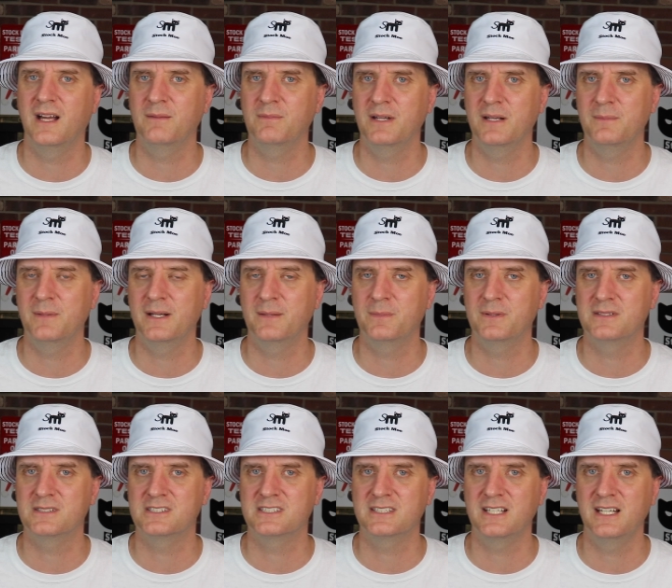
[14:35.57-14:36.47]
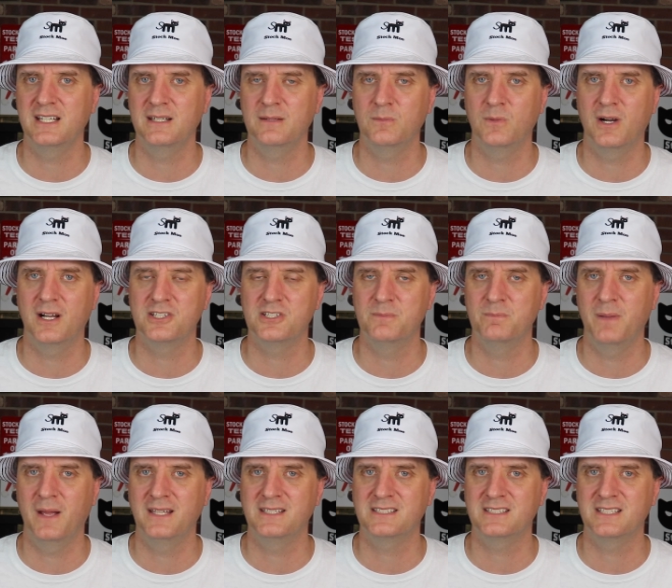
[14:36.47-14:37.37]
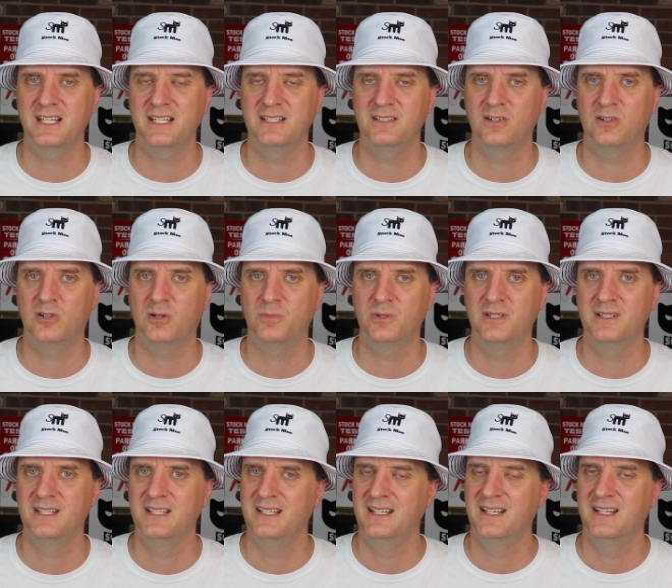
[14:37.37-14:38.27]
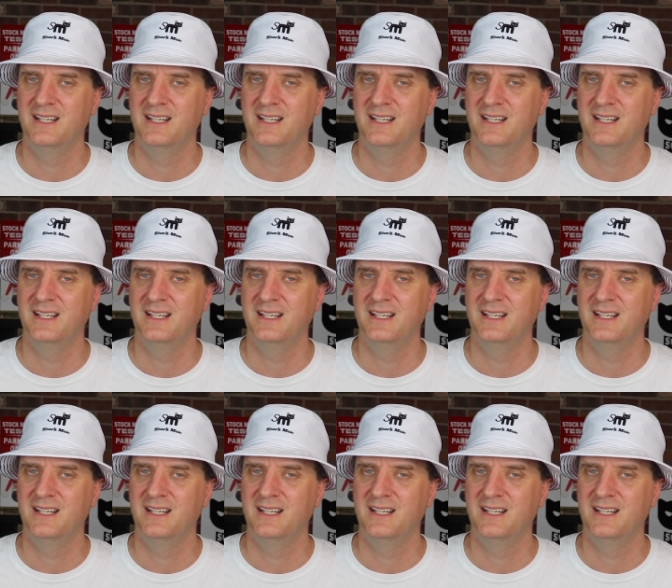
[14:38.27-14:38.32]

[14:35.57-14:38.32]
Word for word: I'm going to be up at the stadium watching Penn State and Auburn.